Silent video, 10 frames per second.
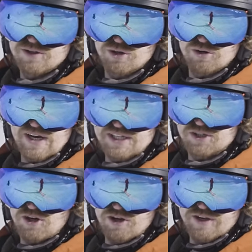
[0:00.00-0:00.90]
to crash
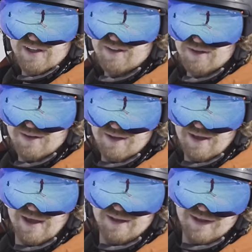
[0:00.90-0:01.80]
on it.
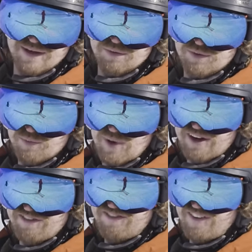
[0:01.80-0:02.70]
And that is what
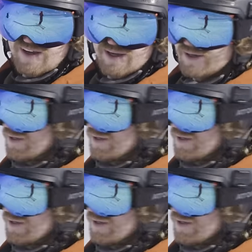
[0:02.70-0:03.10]
I fear.